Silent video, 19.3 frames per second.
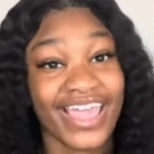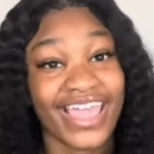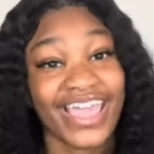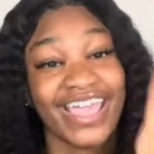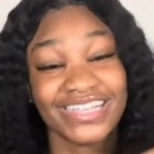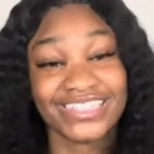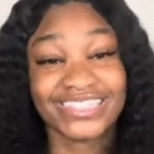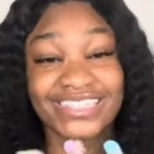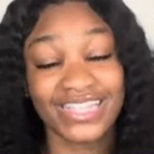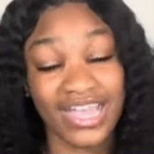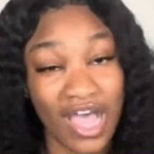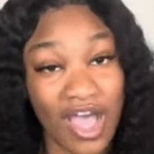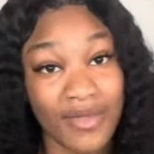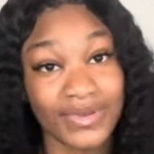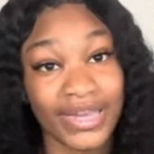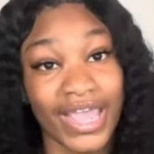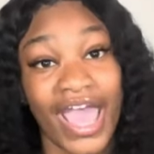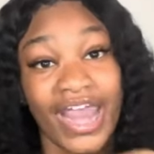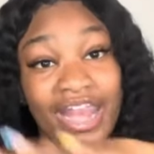It
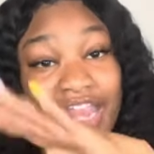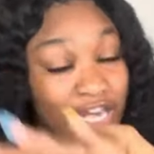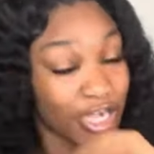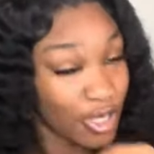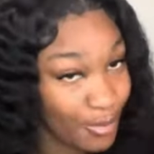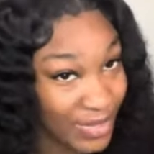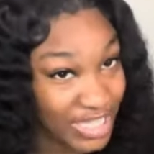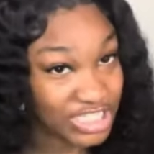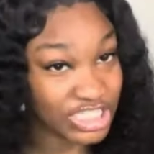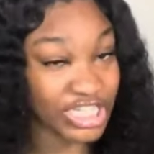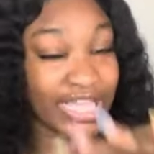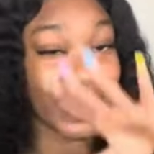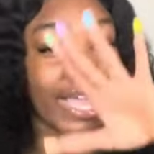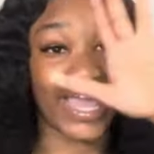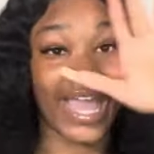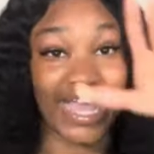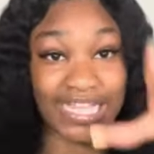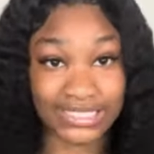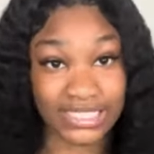stopped. It had an intermission.
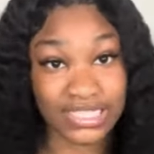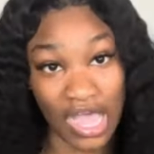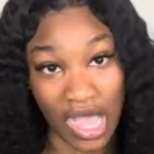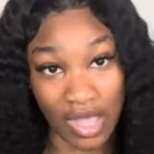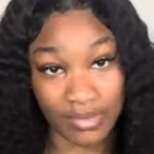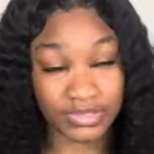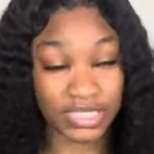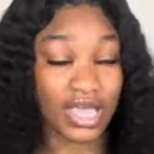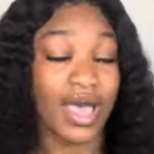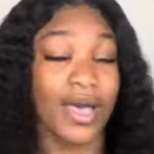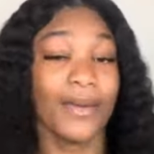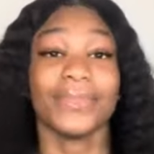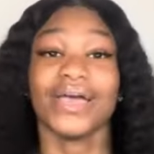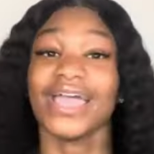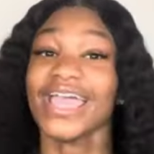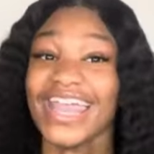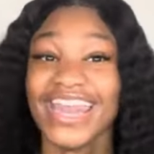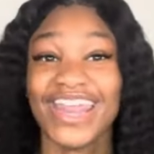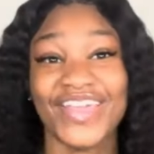It had stopped.
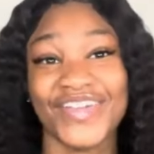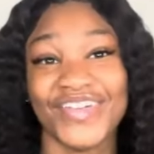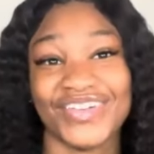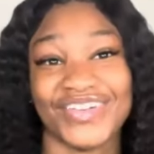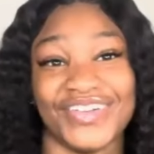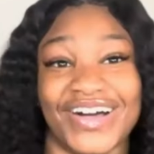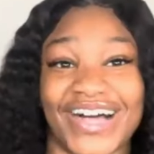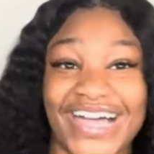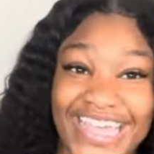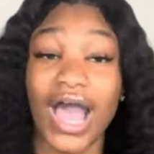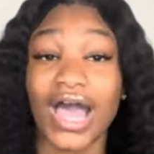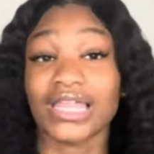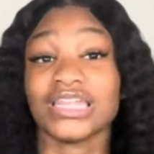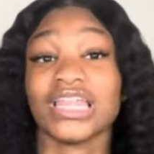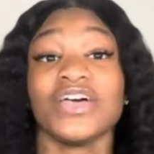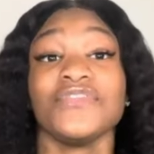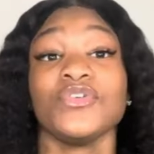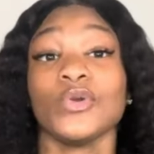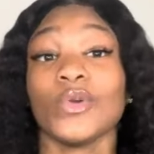But anyway, I
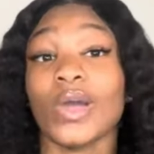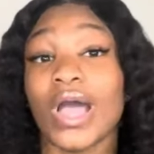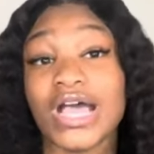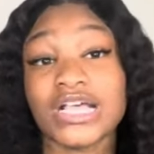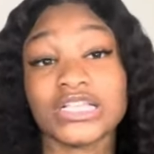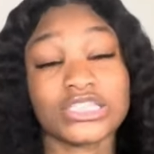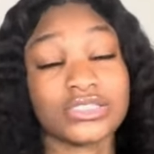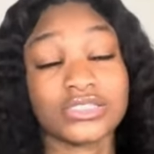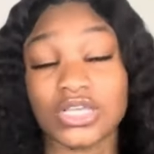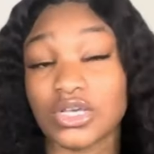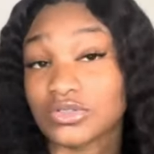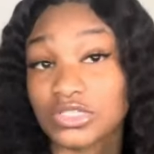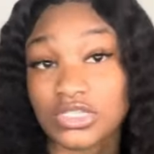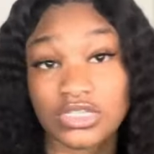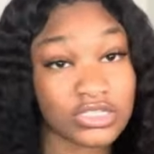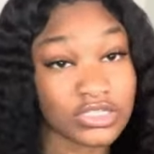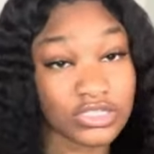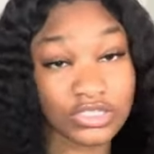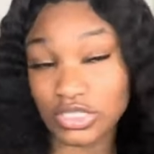love you guys
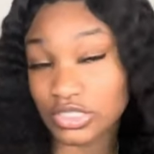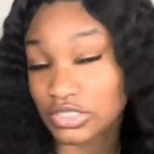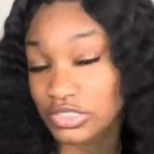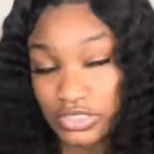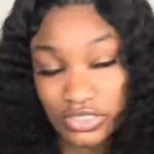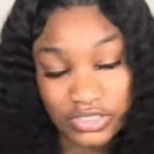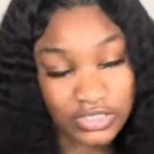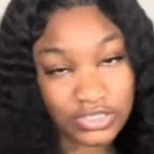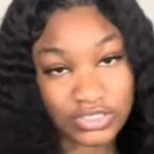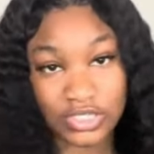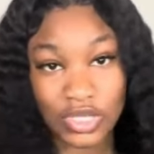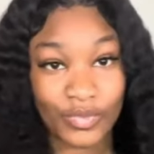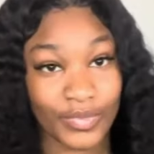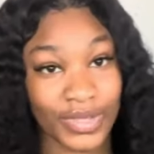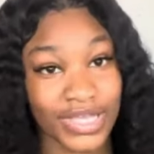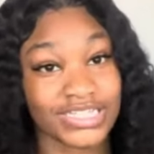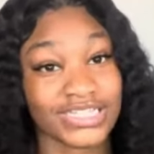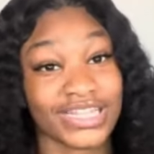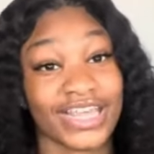so
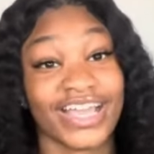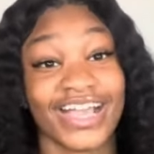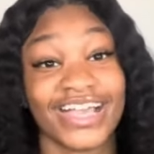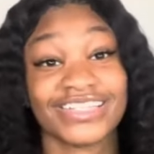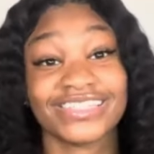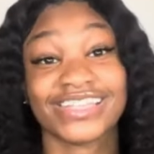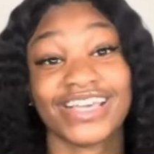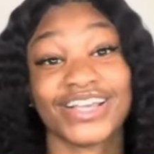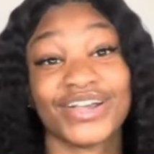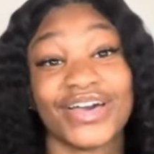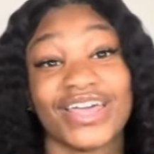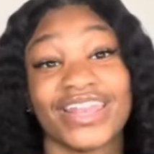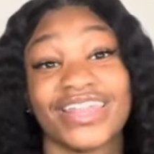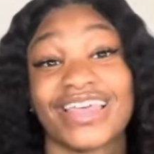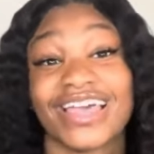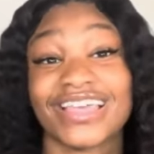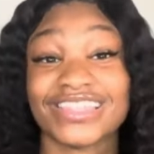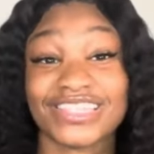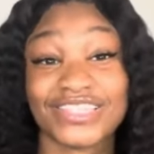much. Like I said, go ahead and
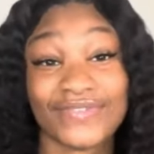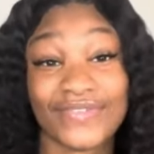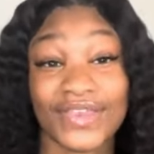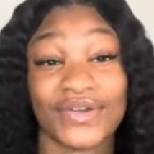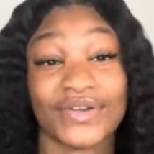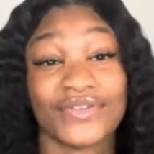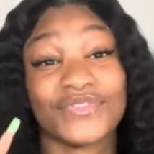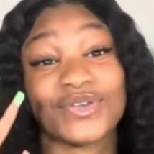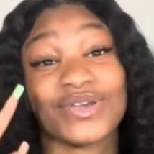like this video if